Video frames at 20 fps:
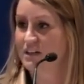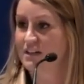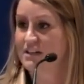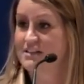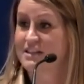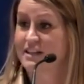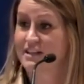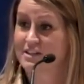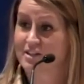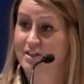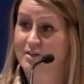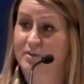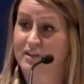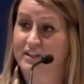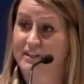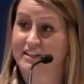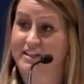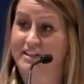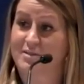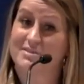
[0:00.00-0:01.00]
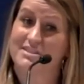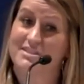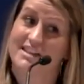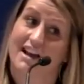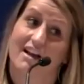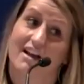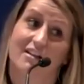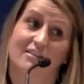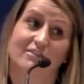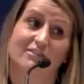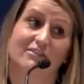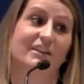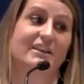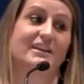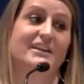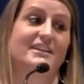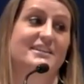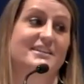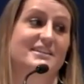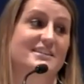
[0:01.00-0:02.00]
Secretary Blinken himself
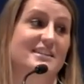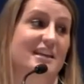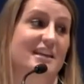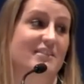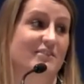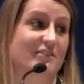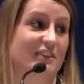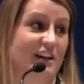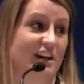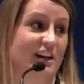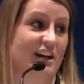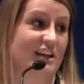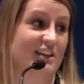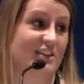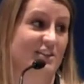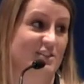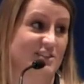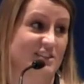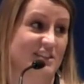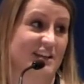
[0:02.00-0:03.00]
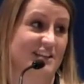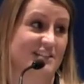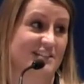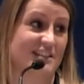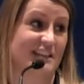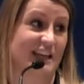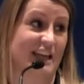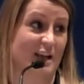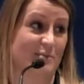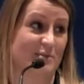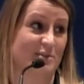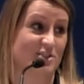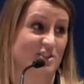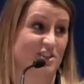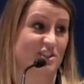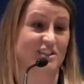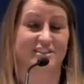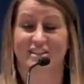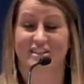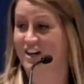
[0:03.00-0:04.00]
is a very enthusiastic amateur
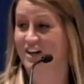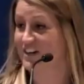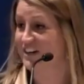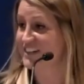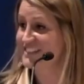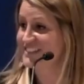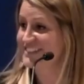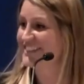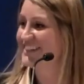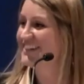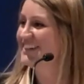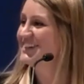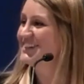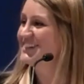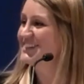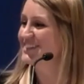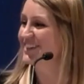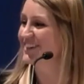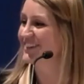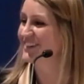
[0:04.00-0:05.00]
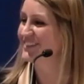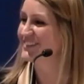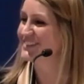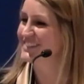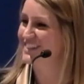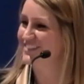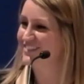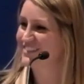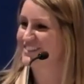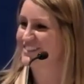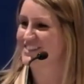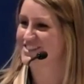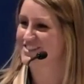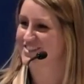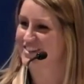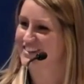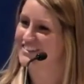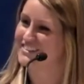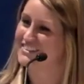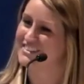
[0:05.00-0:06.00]
guitarist, so he was able to
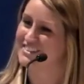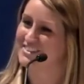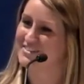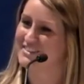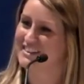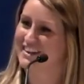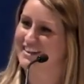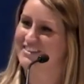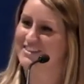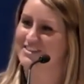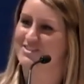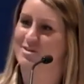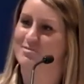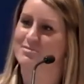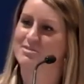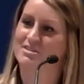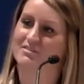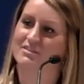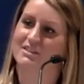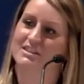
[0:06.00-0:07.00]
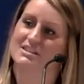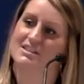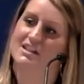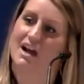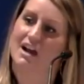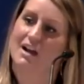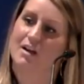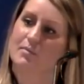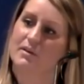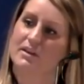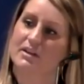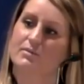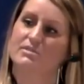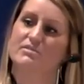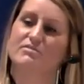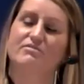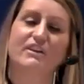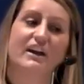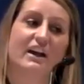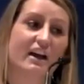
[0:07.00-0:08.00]
string a little bit on the strums of a guitar, but it was
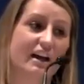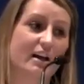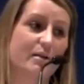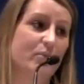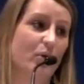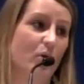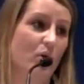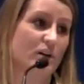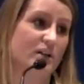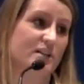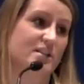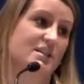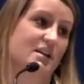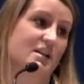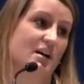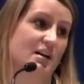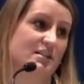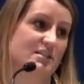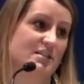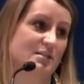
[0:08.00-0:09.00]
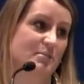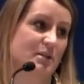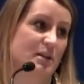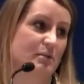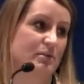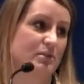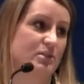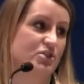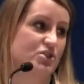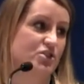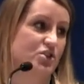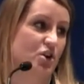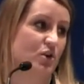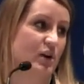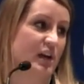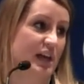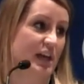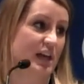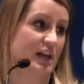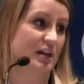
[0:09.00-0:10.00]
very important to us to be able to show
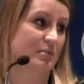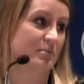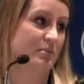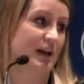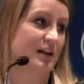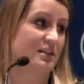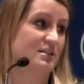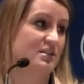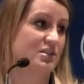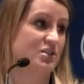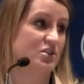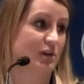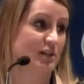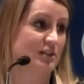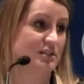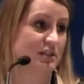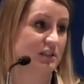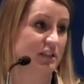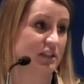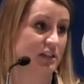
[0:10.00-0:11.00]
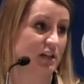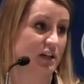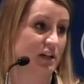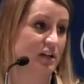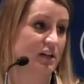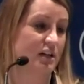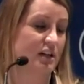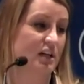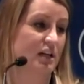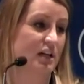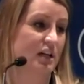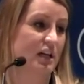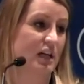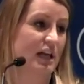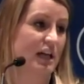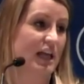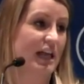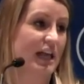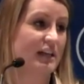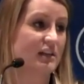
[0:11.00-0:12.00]
him as a US leader
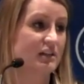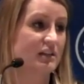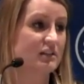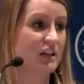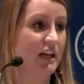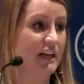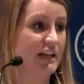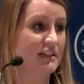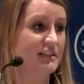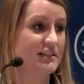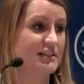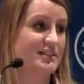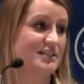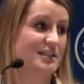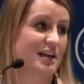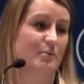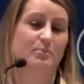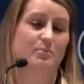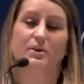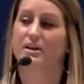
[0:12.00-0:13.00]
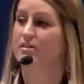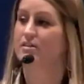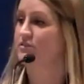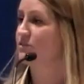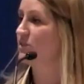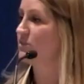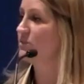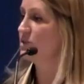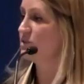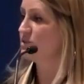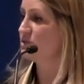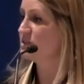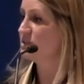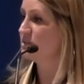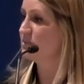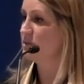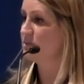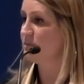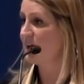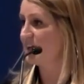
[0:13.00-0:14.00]
in a light separate from those
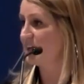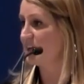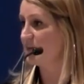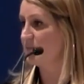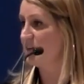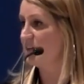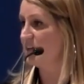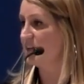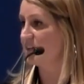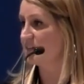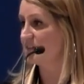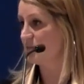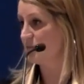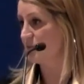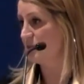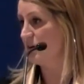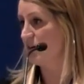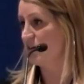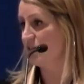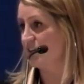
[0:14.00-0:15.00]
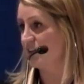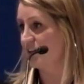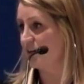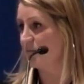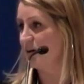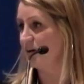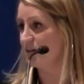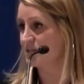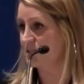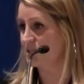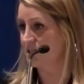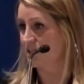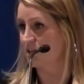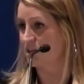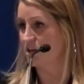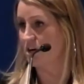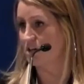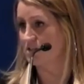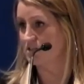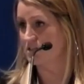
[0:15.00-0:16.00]
diplomatic meetings that we all think about sitting
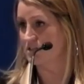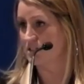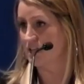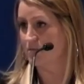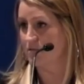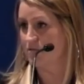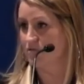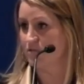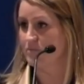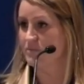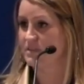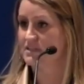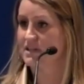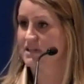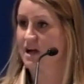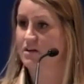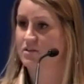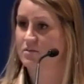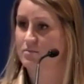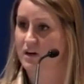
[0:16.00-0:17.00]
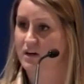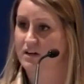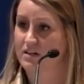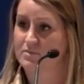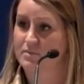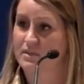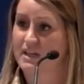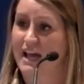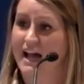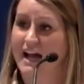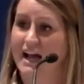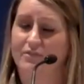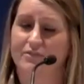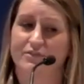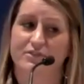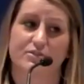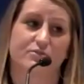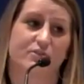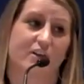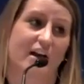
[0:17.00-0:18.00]
across the table from his counterparts. We have
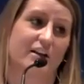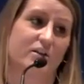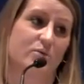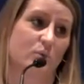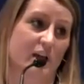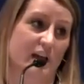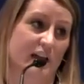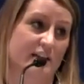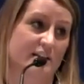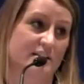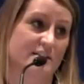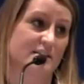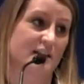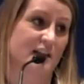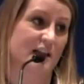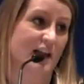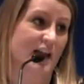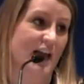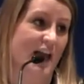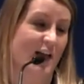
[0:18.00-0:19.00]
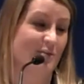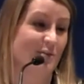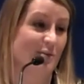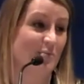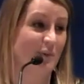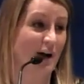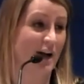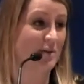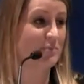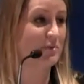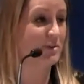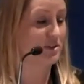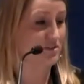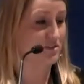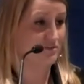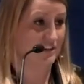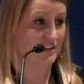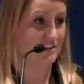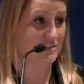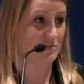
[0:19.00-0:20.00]
to find ways, and what my bureau
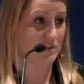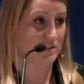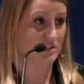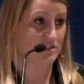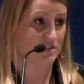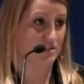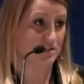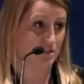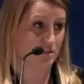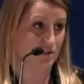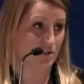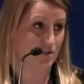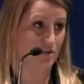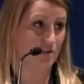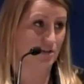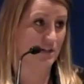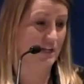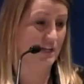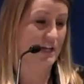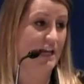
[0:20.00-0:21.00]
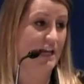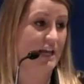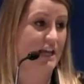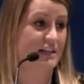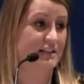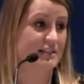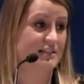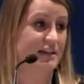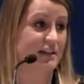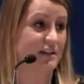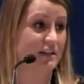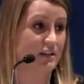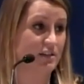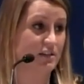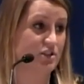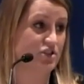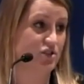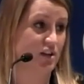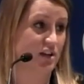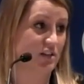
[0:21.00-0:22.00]
finds ways to do, is to
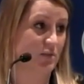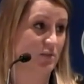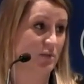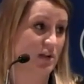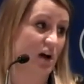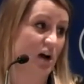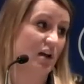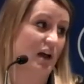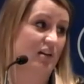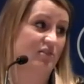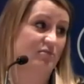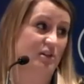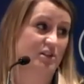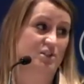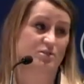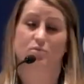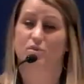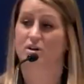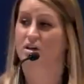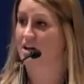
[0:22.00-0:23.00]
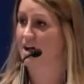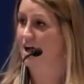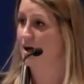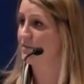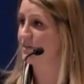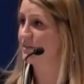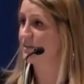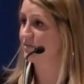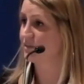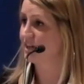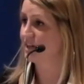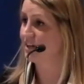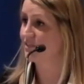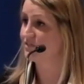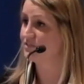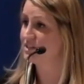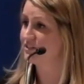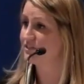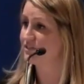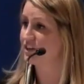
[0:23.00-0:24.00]
illustrate that we all have much more in common than we have
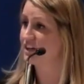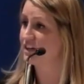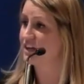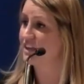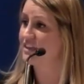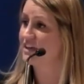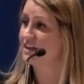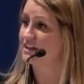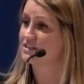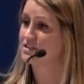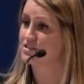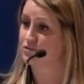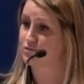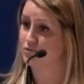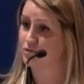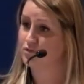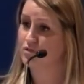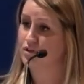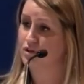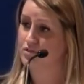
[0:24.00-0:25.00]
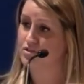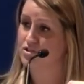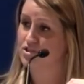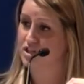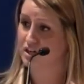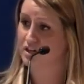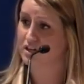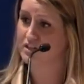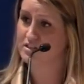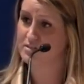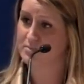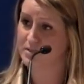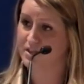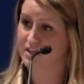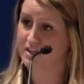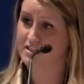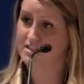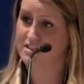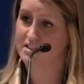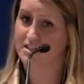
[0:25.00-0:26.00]
different, and that it's through those shared
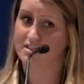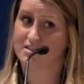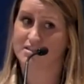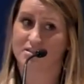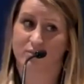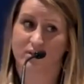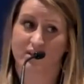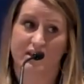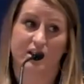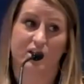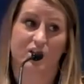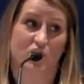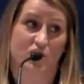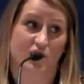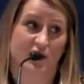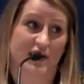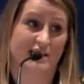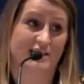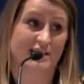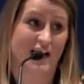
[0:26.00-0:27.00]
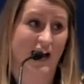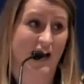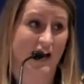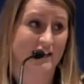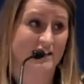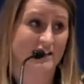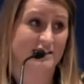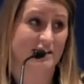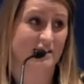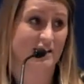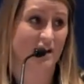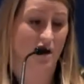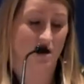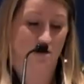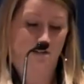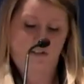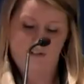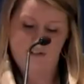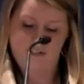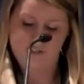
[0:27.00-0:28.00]
experiences that we can create ties on the
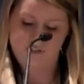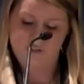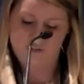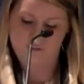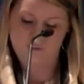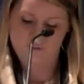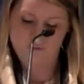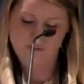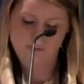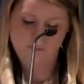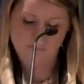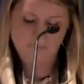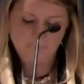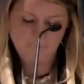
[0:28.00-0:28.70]
harder issues.